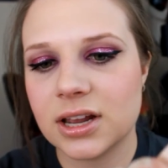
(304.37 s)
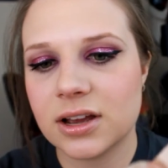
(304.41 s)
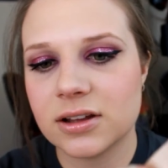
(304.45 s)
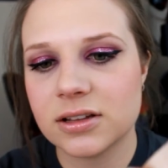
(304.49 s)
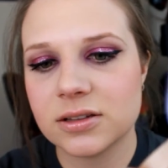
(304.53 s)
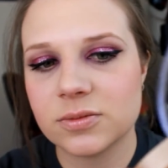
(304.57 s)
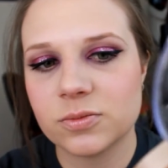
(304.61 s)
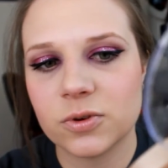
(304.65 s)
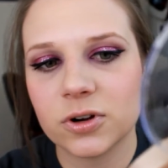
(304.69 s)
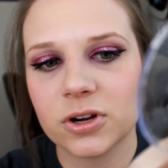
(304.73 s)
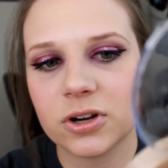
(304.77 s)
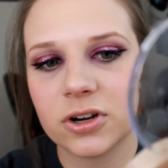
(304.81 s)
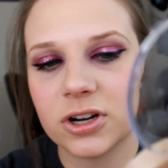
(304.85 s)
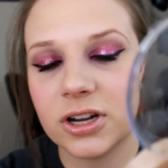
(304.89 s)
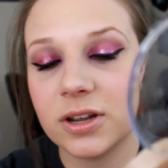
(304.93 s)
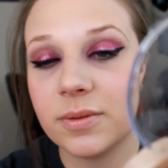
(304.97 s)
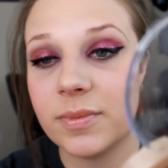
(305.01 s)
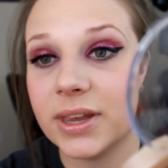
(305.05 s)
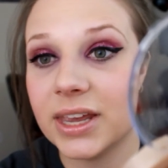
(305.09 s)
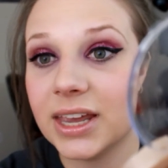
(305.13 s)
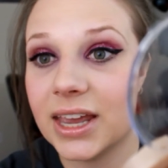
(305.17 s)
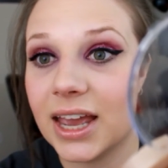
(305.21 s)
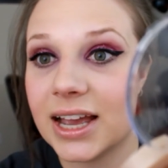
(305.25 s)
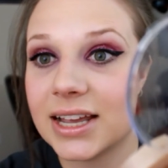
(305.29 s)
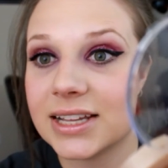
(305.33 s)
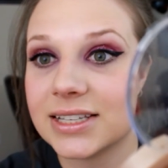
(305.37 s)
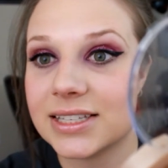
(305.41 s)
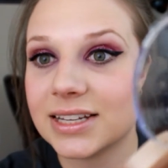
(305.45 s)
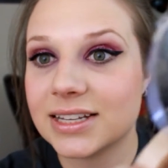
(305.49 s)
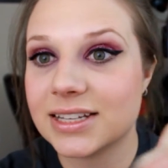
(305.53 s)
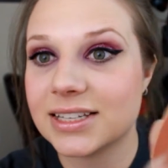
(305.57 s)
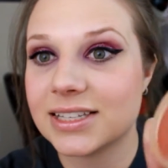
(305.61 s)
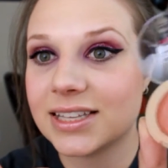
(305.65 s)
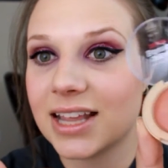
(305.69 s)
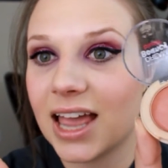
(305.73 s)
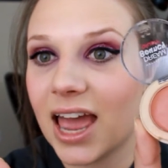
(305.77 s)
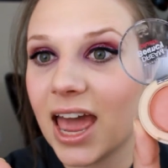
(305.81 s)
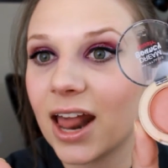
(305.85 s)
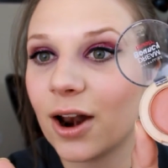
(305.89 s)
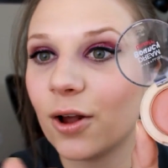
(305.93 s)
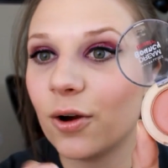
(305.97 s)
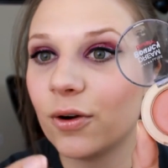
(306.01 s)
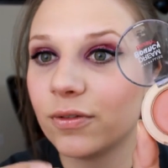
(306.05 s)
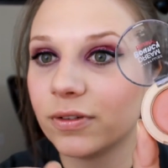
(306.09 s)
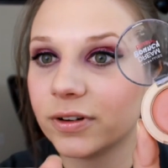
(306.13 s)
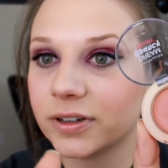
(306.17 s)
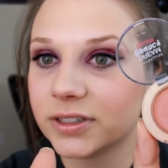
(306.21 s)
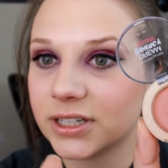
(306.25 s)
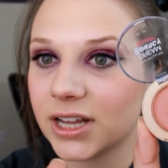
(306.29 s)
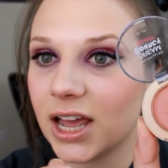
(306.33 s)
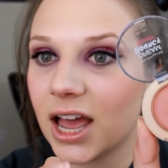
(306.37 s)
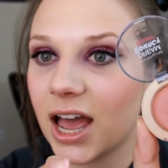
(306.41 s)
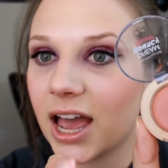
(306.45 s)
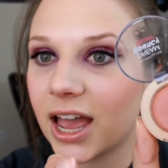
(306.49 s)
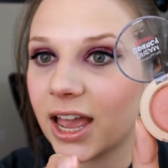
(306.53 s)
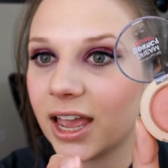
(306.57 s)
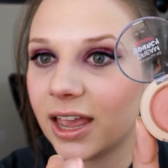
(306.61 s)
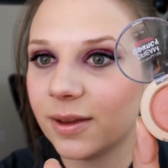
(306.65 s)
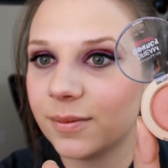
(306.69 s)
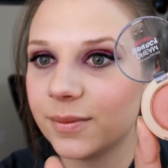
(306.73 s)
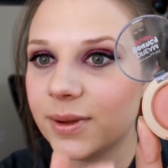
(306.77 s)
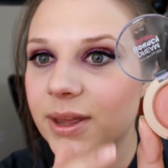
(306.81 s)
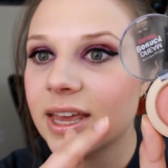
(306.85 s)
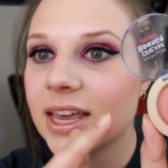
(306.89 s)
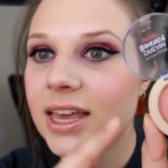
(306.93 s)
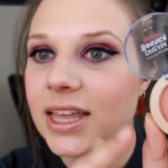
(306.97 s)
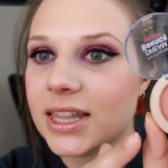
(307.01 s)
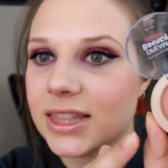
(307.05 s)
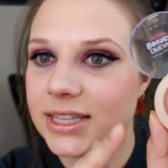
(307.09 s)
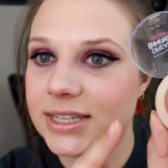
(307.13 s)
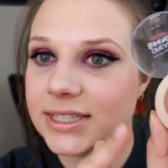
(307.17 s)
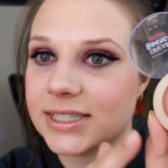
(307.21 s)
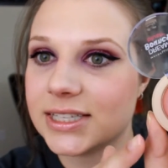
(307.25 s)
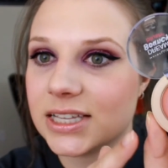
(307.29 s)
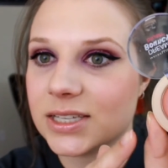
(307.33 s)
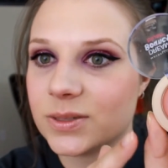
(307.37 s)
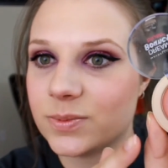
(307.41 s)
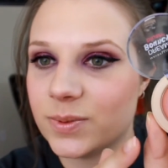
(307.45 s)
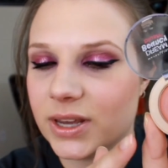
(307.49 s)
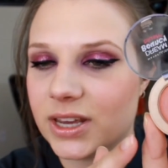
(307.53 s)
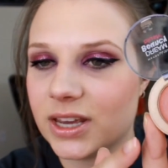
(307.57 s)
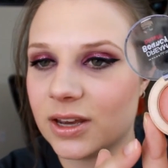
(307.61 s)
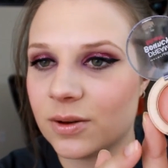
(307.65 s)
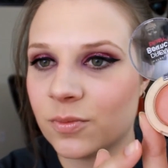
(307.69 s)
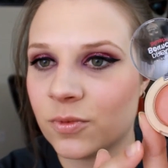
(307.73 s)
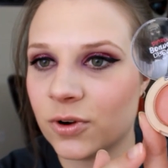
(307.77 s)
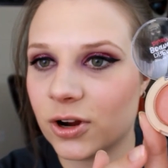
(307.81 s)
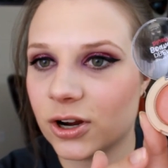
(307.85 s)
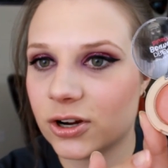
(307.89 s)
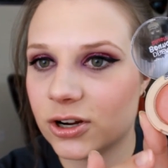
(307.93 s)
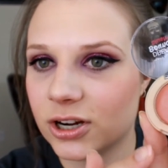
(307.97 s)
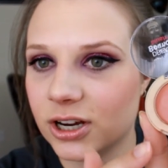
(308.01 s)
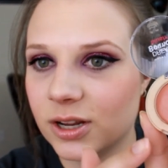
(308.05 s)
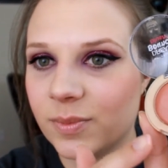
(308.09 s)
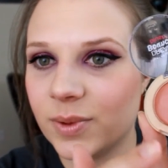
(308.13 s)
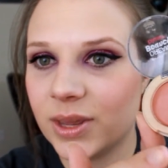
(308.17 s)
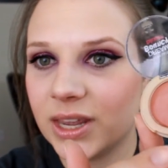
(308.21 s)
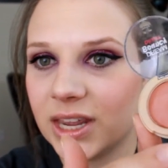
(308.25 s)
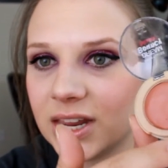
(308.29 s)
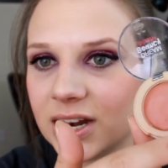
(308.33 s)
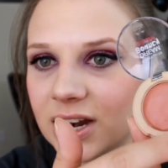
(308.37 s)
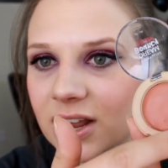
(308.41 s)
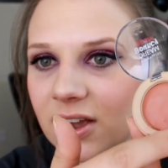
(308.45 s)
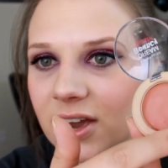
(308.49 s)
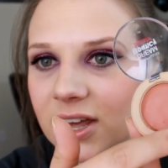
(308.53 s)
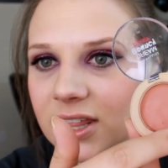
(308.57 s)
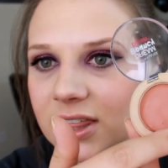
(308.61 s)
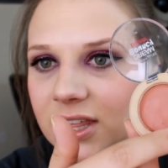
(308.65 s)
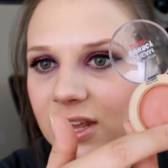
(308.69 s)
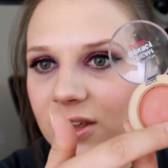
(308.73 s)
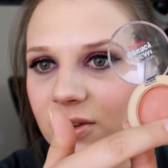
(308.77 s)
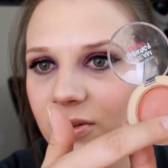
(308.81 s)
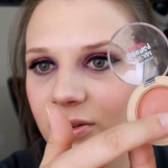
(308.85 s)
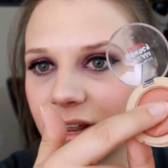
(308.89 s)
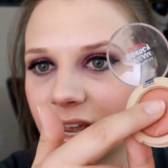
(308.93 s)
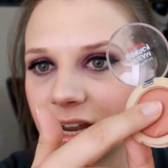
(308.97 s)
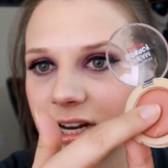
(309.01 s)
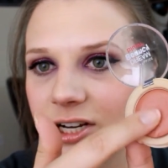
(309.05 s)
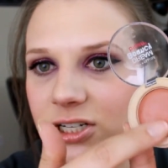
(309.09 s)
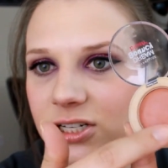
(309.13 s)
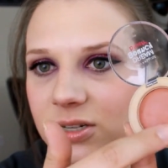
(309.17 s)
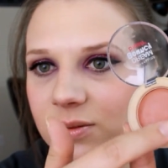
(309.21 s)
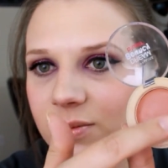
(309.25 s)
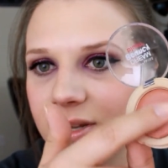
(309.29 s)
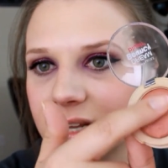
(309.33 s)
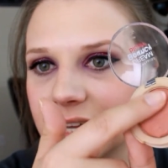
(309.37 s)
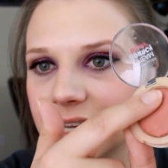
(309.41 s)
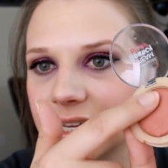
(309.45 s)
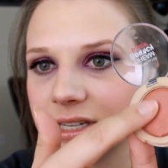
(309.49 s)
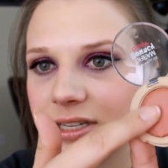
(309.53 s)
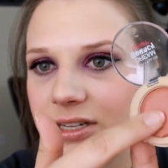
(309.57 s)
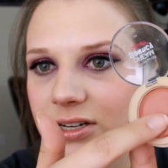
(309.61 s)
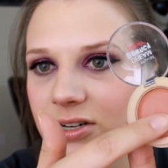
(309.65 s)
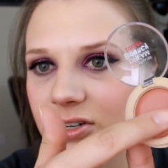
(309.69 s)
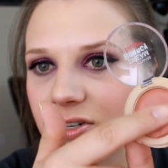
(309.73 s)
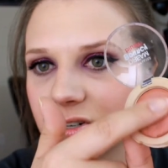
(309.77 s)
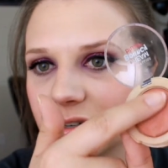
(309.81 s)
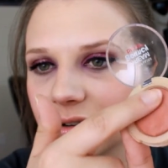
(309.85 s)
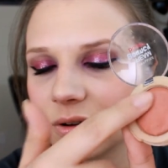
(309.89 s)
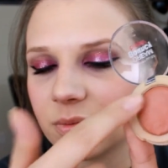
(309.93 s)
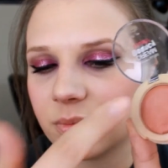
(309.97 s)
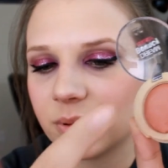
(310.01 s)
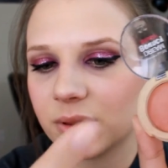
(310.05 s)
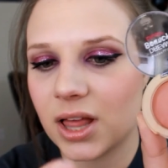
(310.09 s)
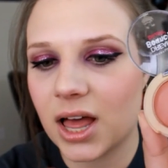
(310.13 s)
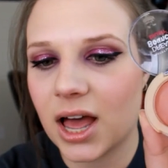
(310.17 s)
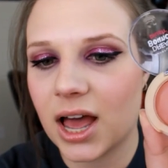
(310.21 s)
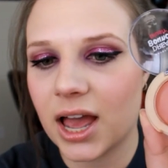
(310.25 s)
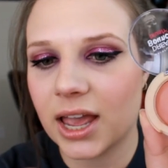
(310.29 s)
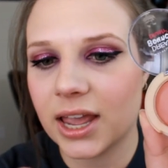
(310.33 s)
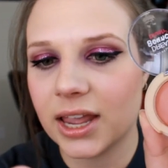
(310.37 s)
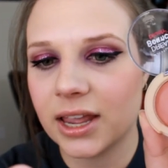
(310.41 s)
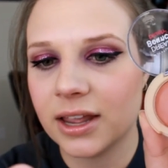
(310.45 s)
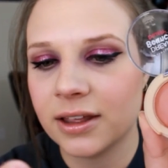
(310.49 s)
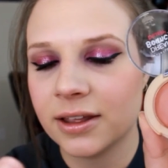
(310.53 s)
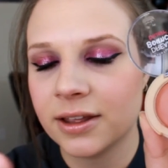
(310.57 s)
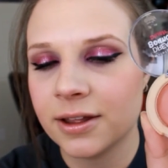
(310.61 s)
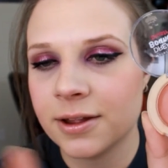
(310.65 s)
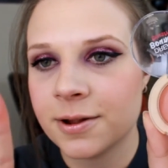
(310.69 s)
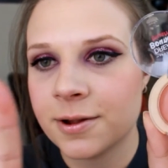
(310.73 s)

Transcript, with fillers: now it's more creamy as it sat over time this has become more creamy and now I think it would actually be easier to apply